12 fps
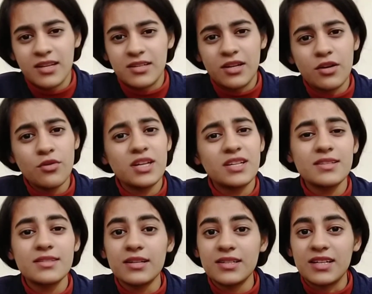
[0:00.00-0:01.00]
No, it
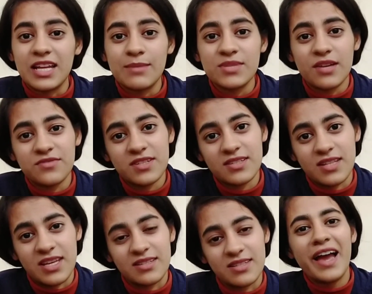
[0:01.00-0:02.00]
is not named after
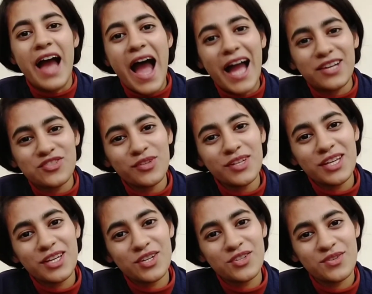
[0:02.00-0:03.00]
snakes. Actually,
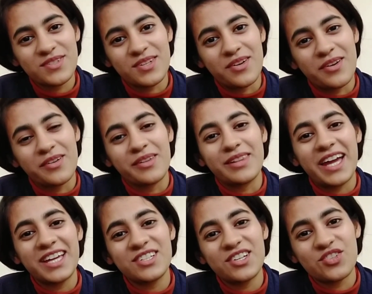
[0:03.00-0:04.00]
Guido sir
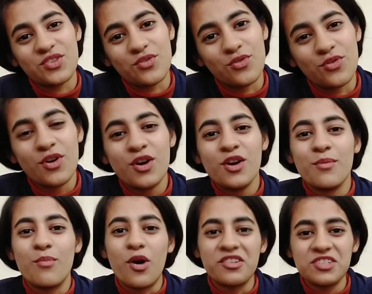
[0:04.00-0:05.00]
liked the show
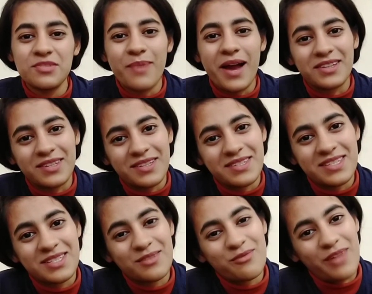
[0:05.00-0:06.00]
Monty
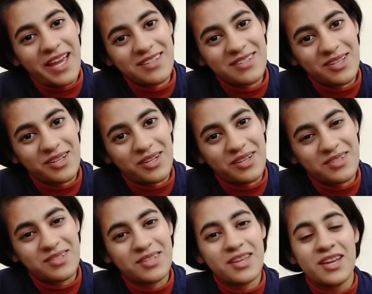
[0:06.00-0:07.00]
Python's Flying
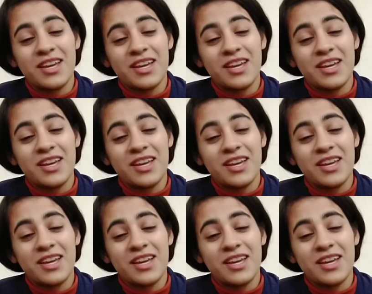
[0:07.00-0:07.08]
Circus.